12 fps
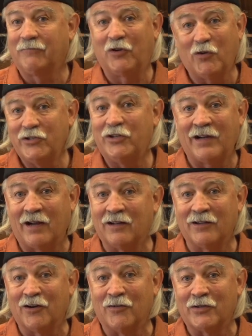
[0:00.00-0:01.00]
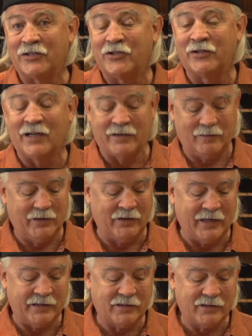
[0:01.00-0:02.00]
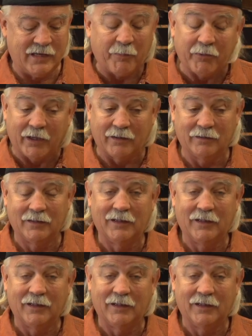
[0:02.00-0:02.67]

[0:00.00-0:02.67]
course you're not going to grow because you're not separate.